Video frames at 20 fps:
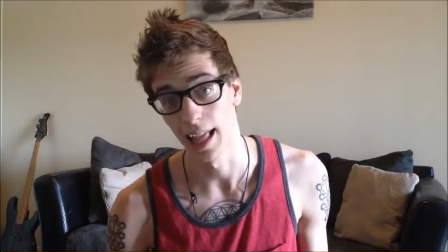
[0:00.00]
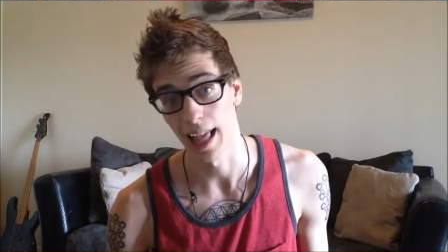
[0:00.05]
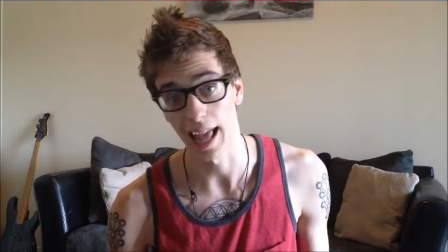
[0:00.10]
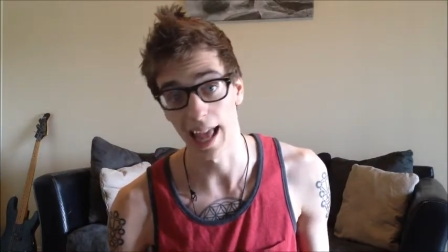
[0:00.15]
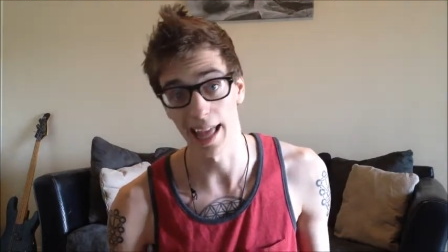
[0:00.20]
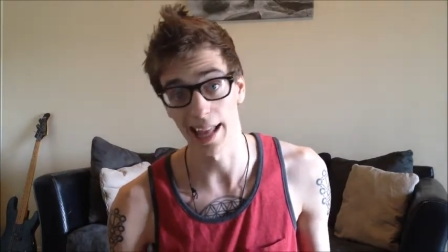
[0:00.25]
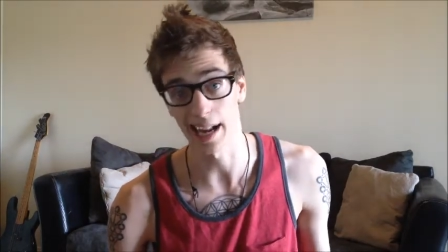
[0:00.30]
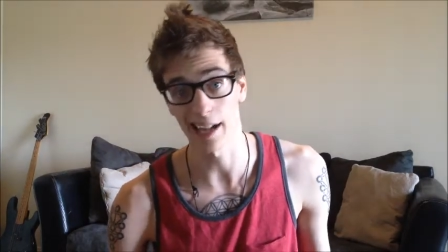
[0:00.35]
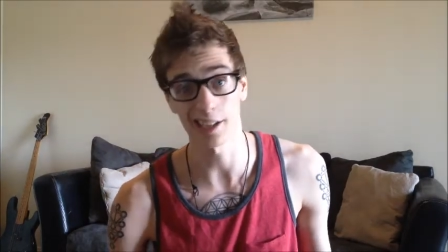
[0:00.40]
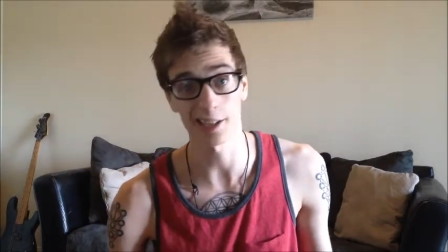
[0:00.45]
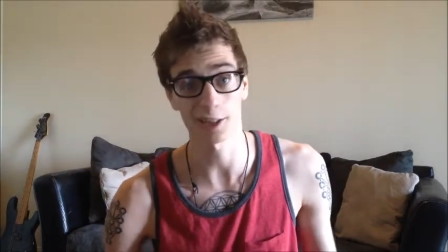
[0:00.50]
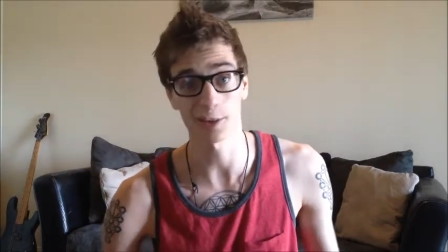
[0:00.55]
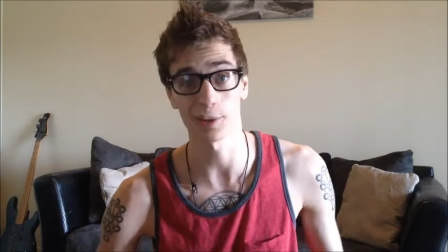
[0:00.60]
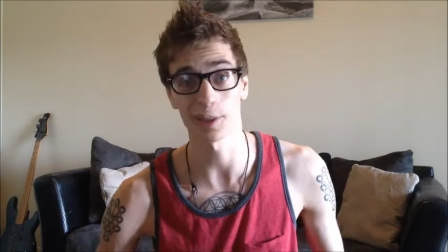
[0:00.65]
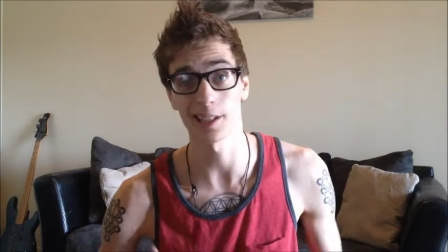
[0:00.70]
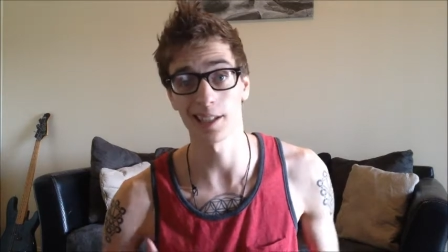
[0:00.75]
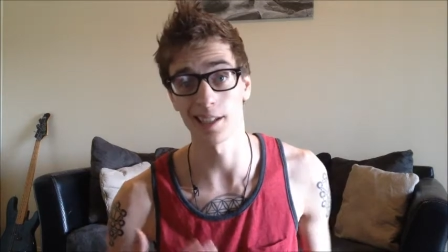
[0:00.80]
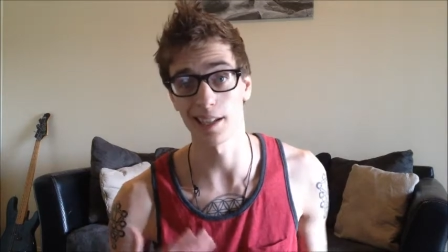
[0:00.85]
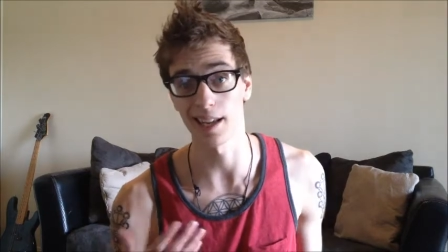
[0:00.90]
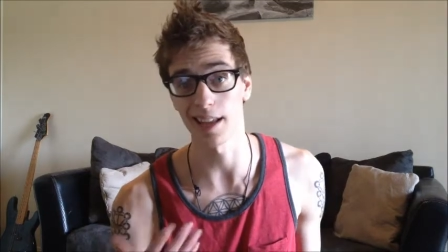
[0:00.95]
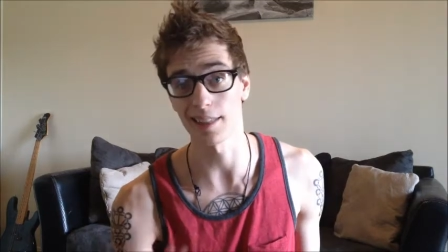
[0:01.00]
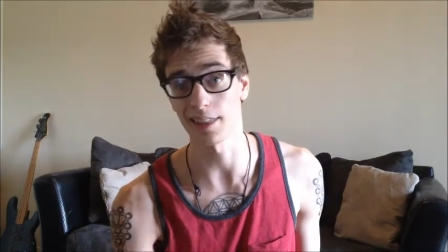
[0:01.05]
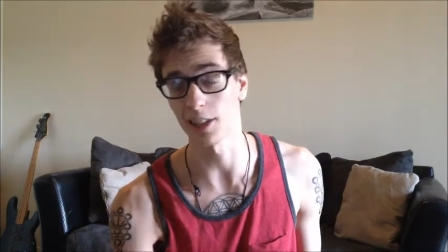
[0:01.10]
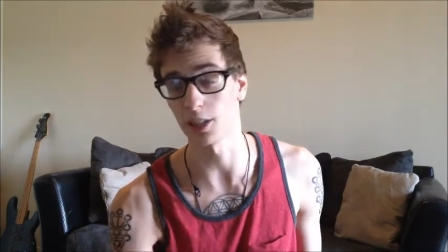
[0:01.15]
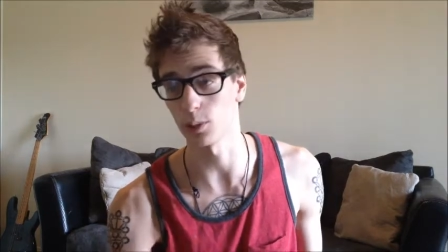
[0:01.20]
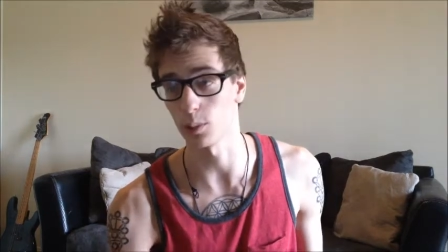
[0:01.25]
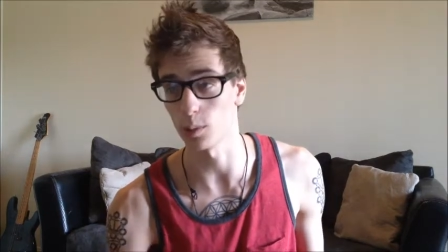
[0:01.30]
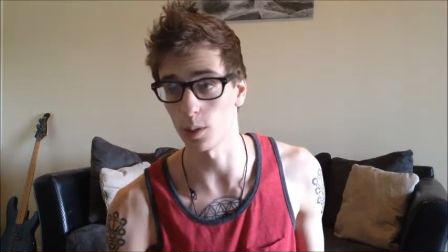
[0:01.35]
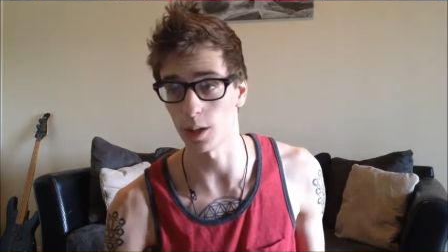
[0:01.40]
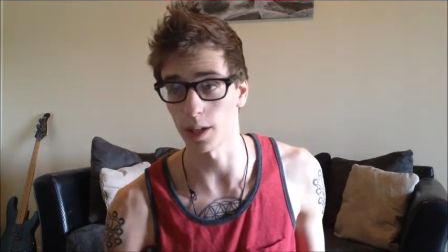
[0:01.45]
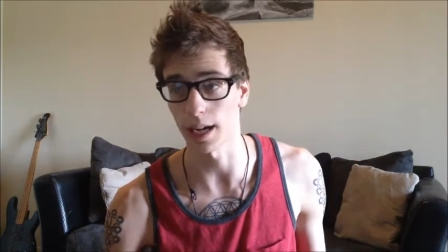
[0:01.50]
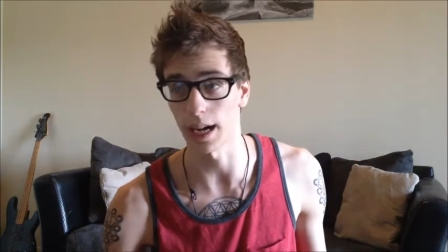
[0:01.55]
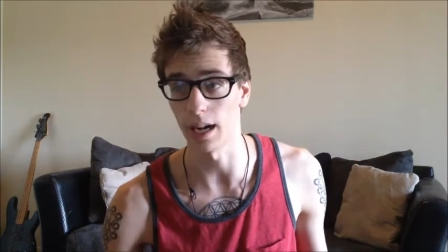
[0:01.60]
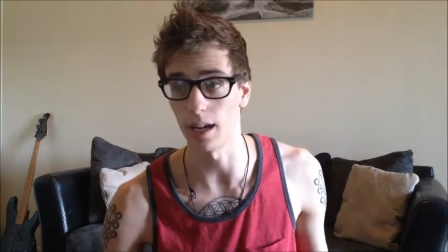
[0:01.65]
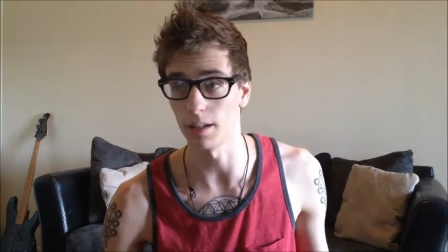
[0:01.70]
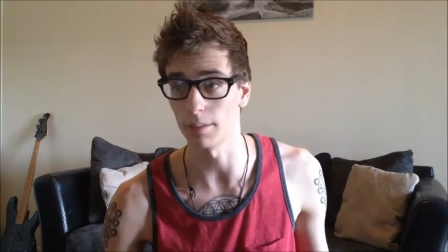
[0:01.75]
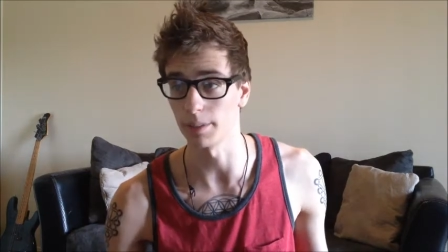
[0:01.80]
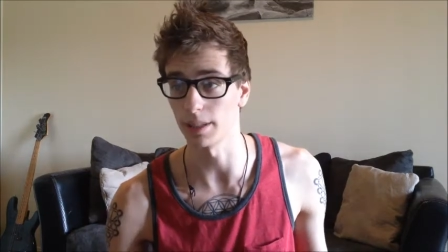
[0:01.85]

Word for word: and i just wanted to get this word out